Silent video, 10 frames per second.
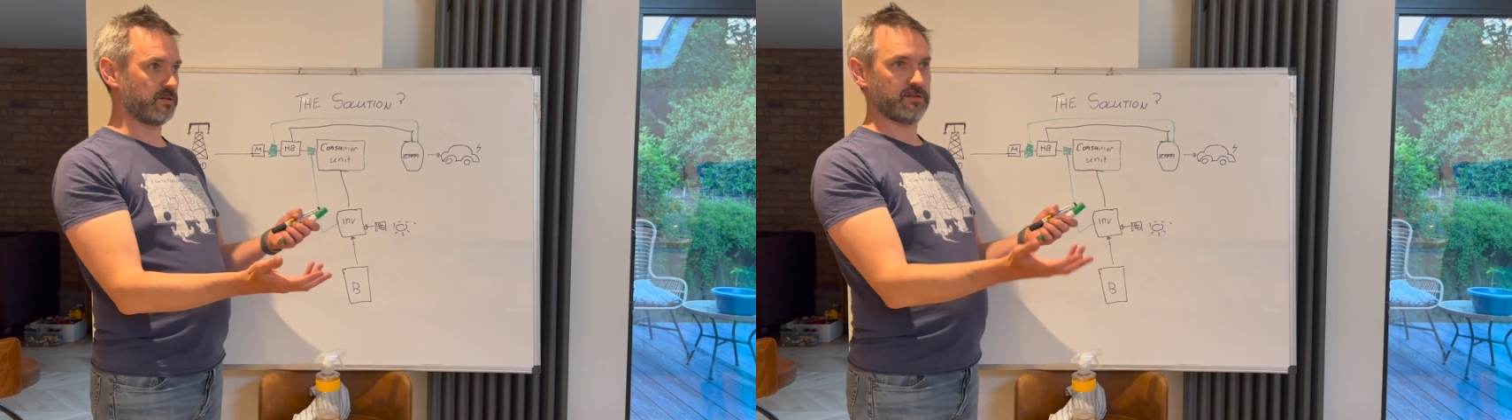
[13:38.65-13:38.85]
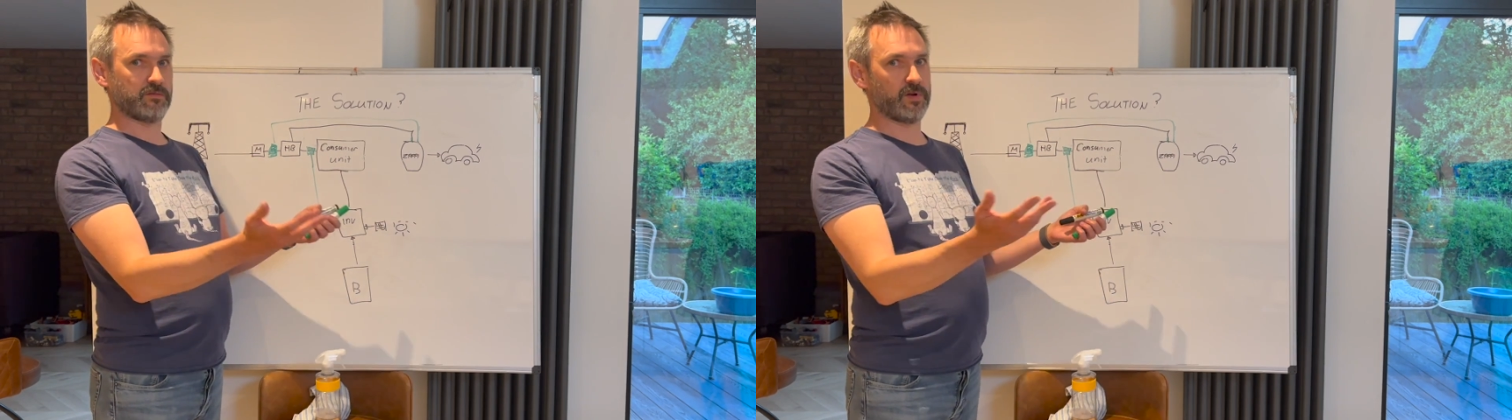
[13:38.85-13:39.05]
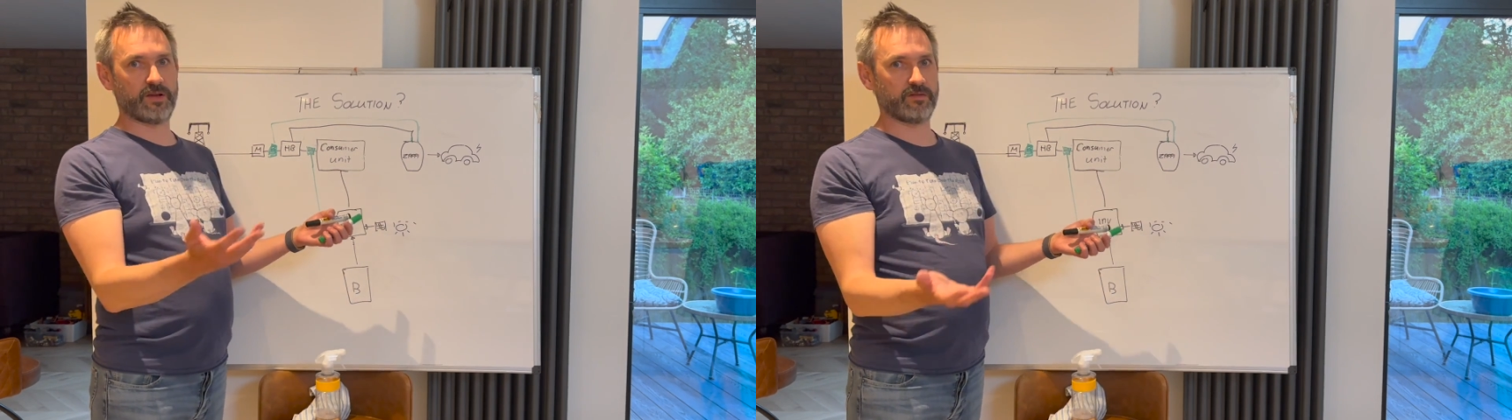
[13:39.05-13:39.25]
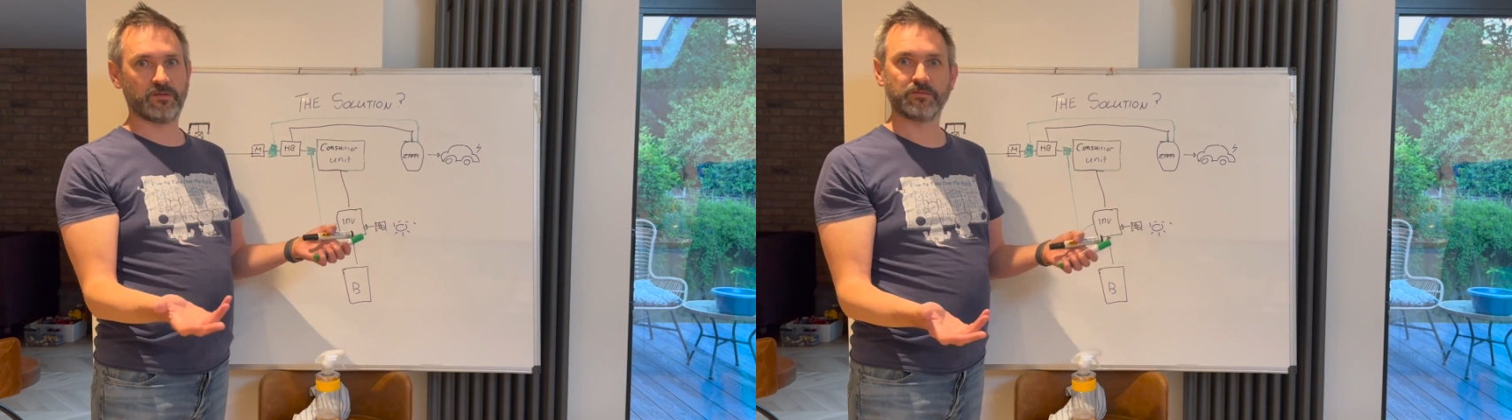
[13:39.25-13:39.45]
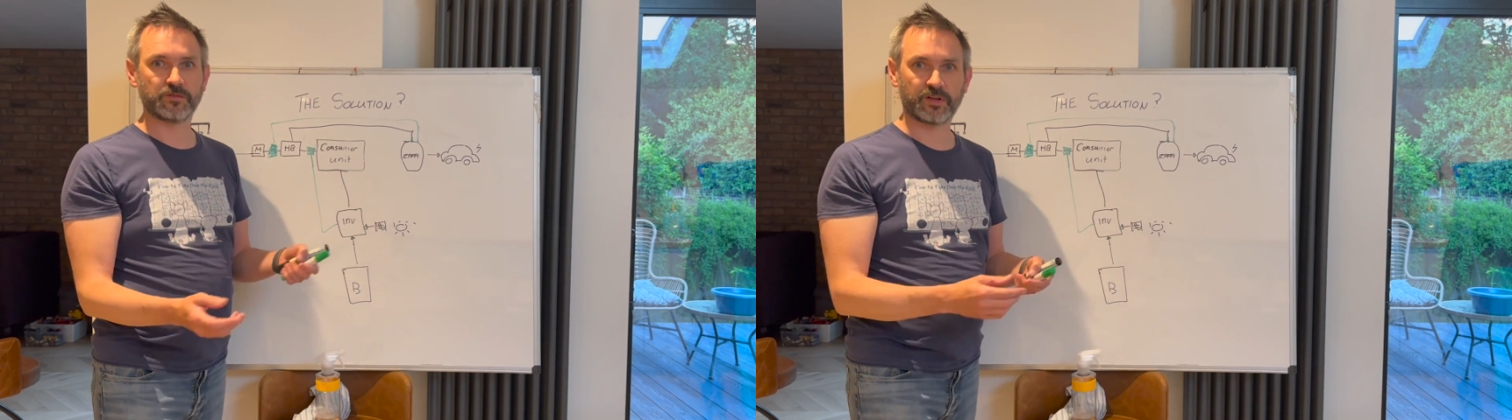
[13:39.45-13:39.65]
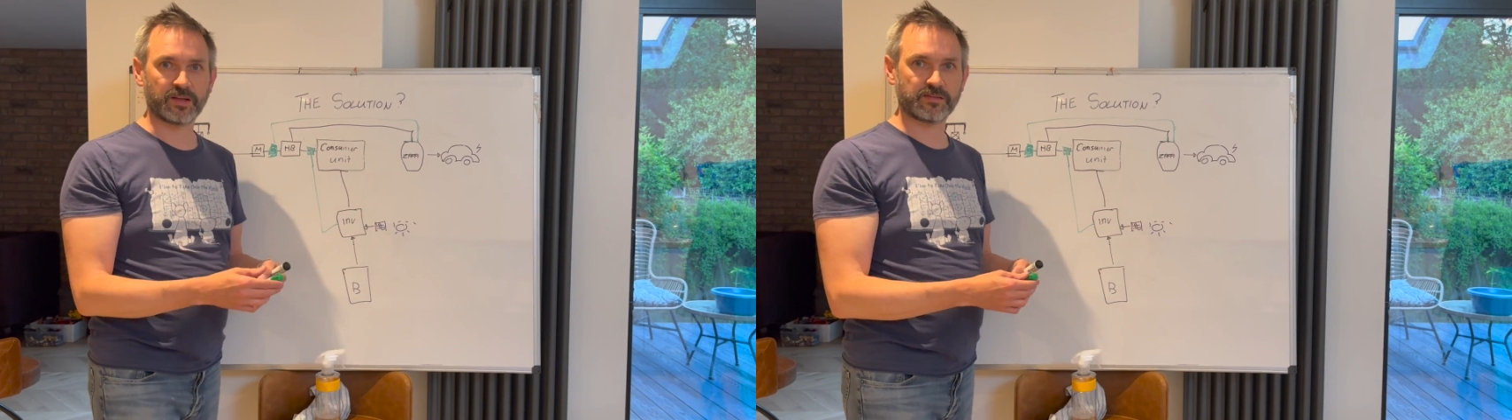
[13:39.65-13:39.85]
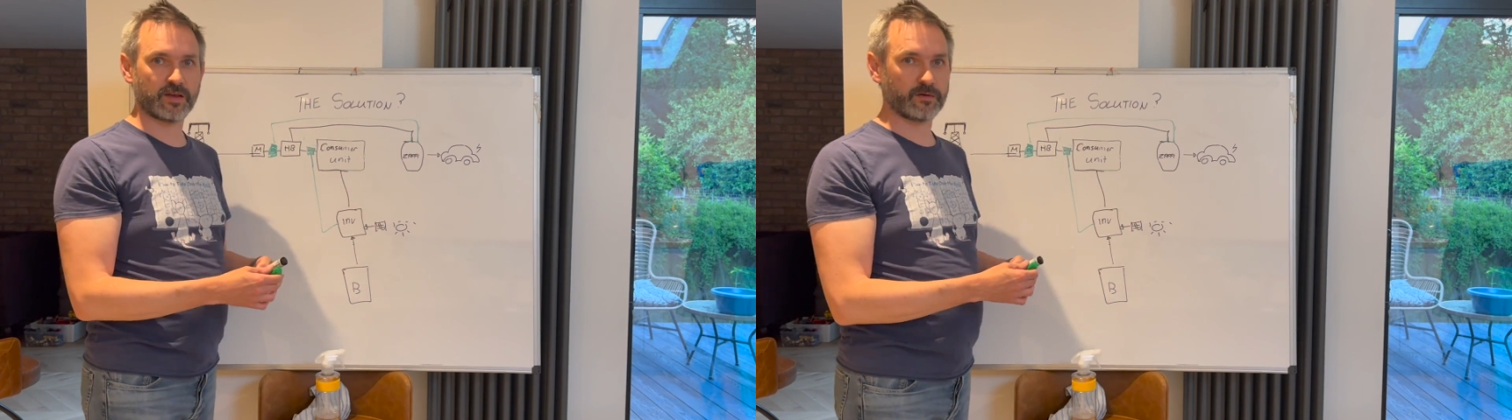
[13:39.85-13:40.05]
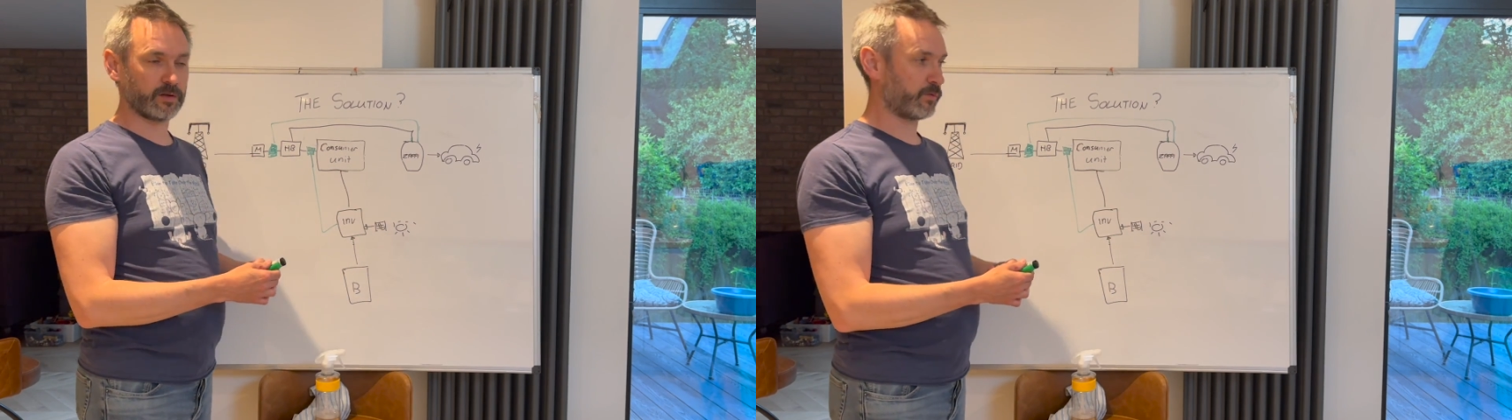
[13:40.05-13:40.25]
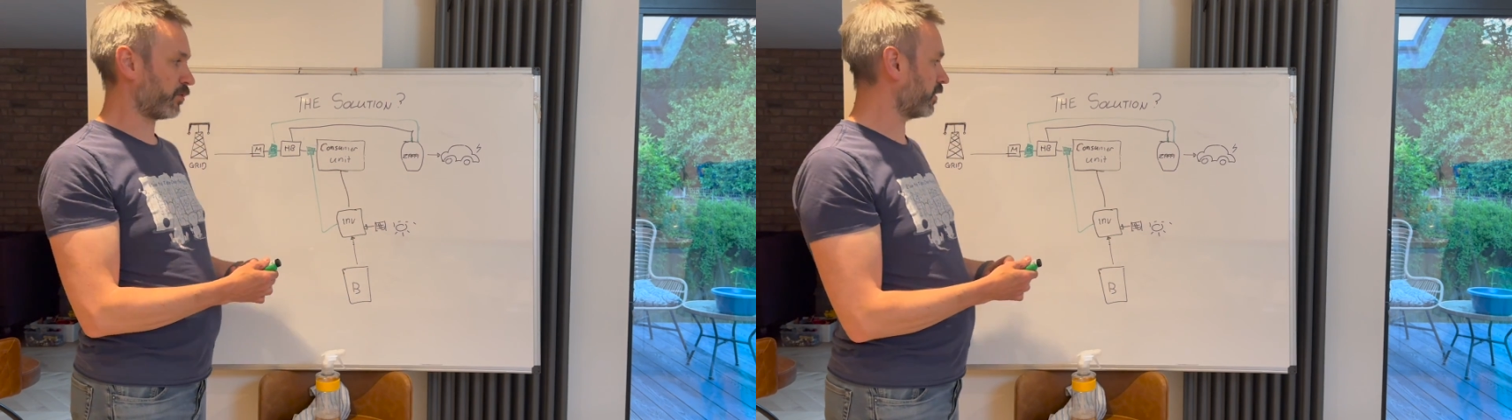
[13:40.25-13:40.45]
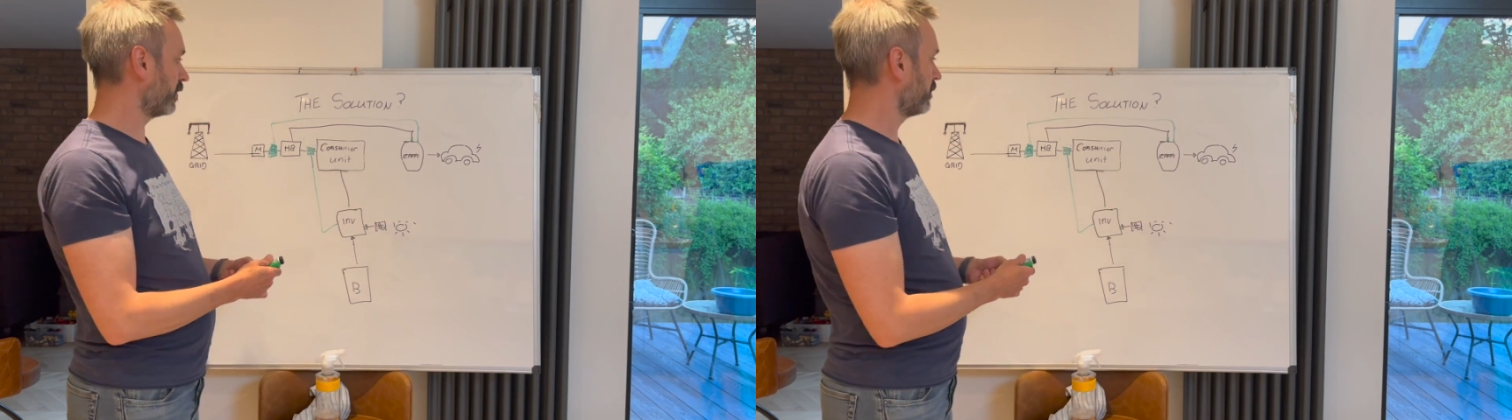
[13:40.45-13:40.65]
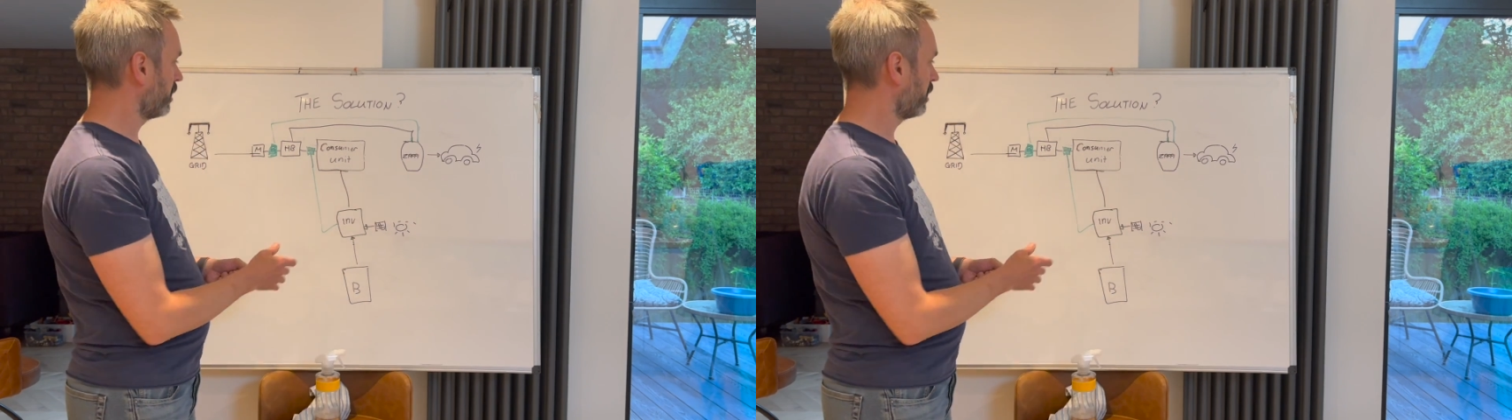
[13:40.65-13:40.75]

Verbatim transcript: whatever. So that's how it'll work.